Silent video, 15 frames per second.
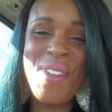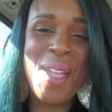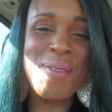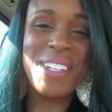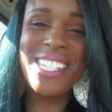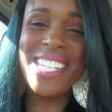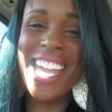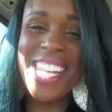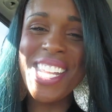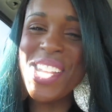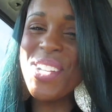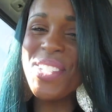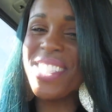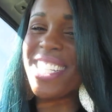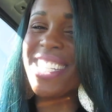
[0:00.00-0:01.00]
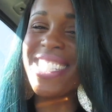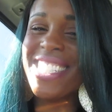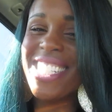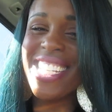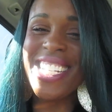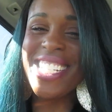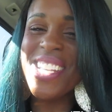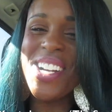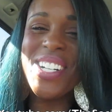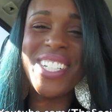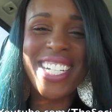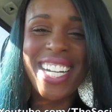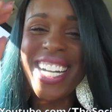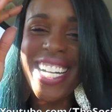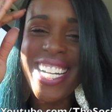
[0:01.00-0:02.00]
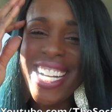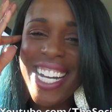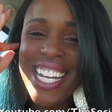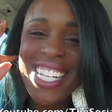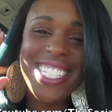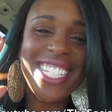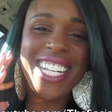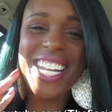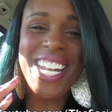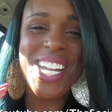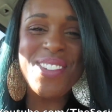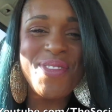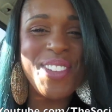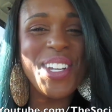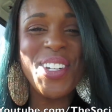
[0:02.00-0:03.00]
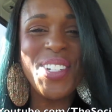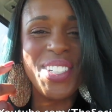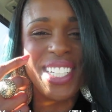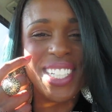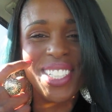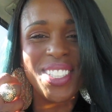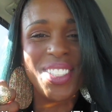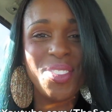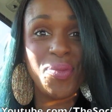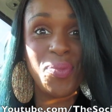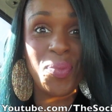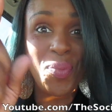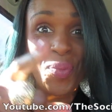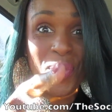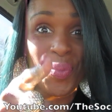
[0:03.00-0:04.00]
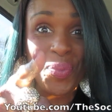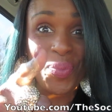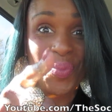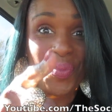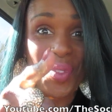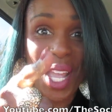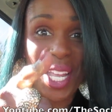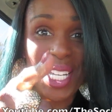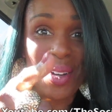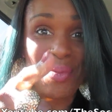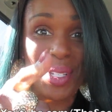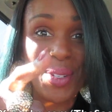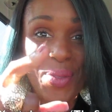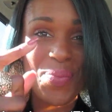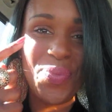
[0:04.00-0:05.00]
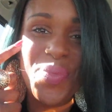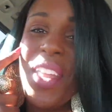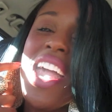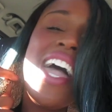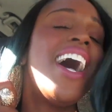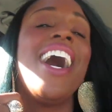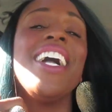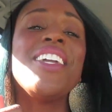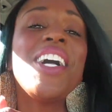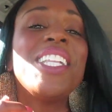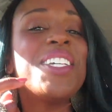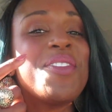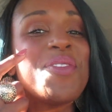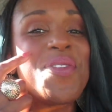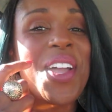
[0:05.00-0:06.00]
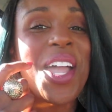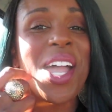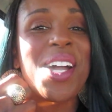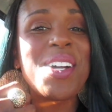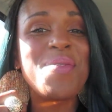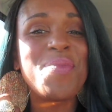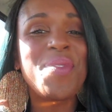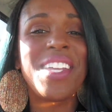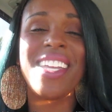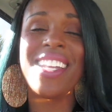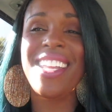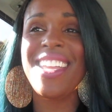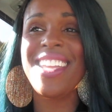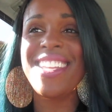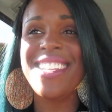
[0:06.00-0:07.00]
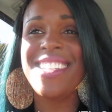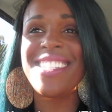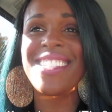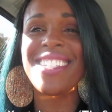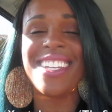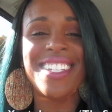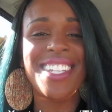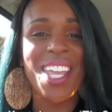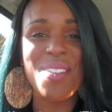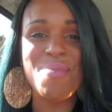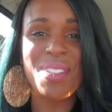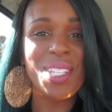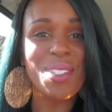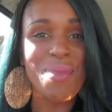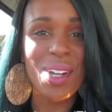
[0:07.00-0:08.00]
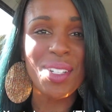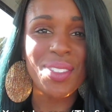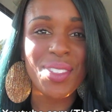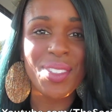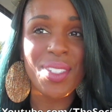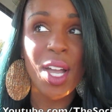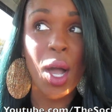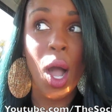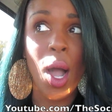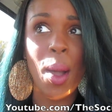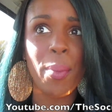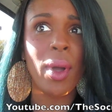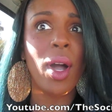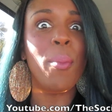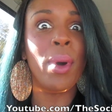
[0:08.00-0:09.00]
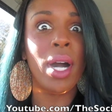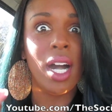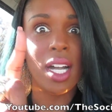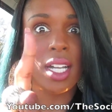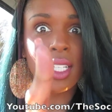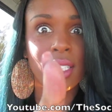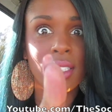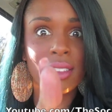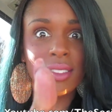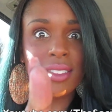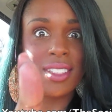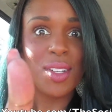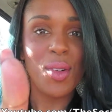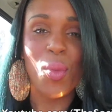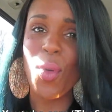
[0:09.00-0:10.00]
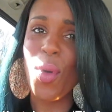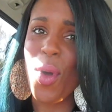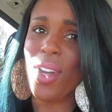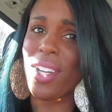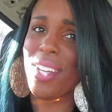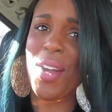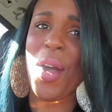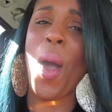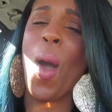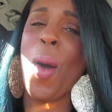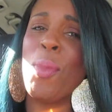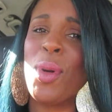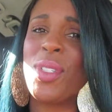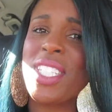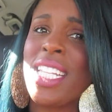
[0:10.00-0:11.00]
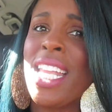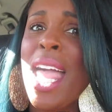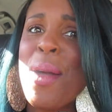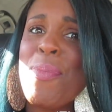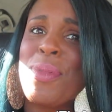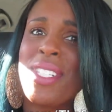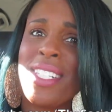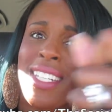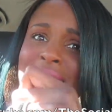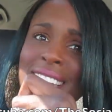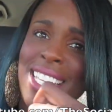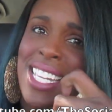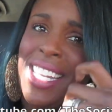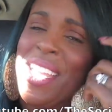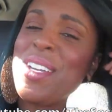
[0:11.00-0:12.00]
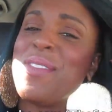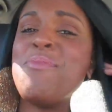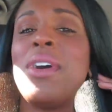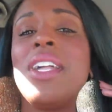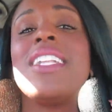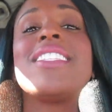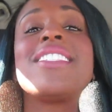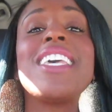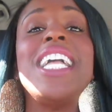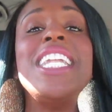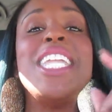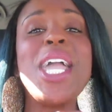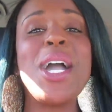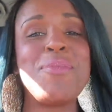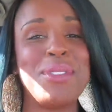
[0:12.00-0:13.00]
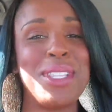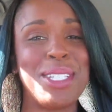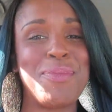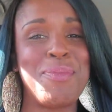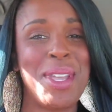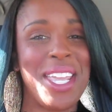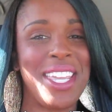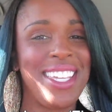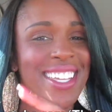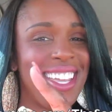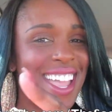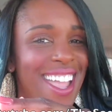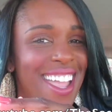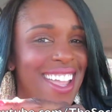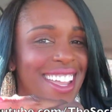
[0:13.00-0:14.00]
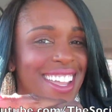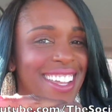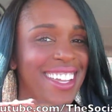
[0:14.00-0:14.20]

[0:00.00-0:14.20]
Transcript: baby daddy, your sister, your cousin, and I'm doing, and you too. How y'all living, fam? It is Sunday up in this mug. Woo! Almost slipped, but it's Sunday up in this B. Hey,